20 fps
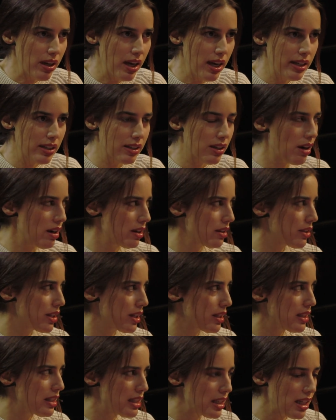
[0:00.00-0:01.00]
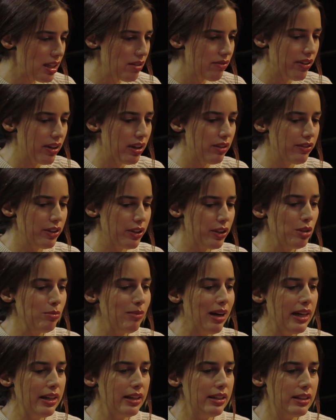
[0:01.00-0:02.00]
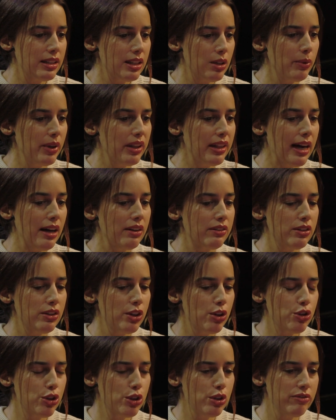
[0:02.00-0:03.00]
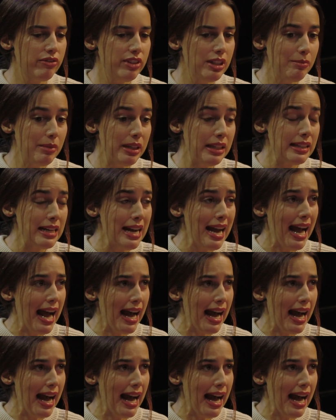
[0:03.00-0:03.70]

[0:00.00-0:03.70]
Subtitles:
I can't conceive of a humanity without the notion of limit,